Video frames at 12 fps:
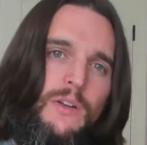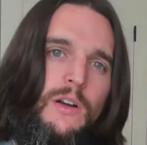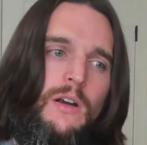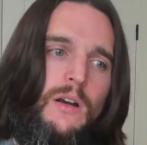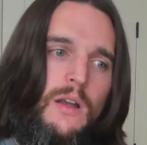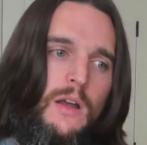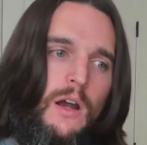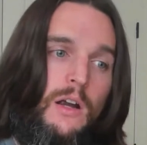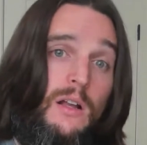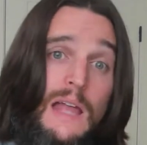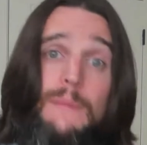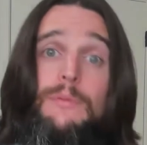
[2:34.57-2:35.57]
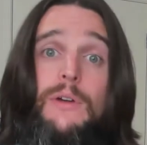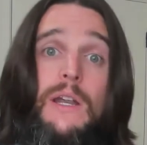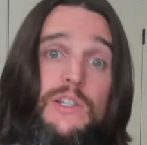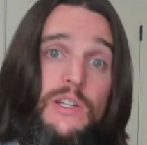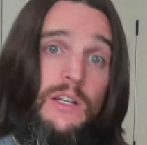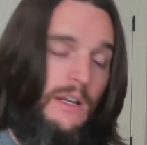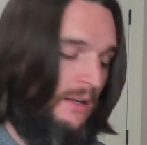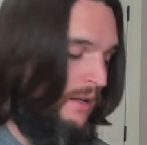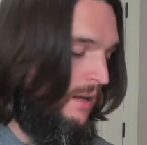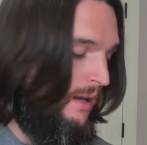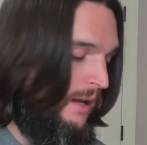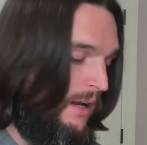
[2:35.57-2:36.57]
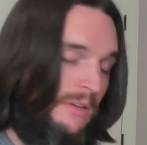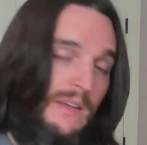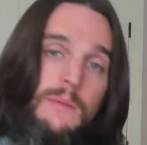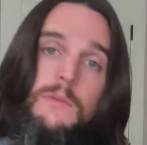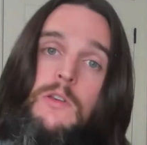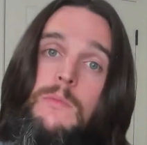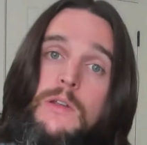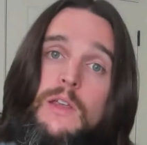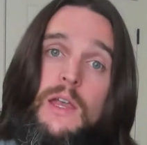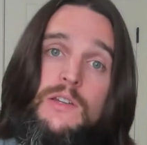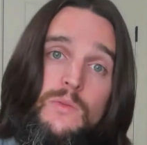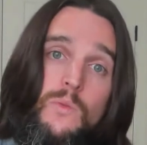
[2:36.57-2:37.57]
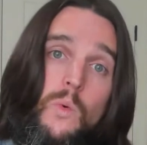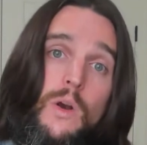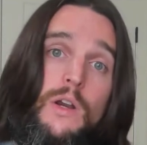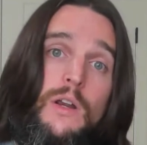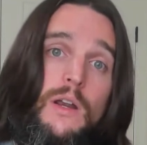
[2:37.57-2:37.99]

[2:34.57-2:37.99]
and our collaboration and our team communication work.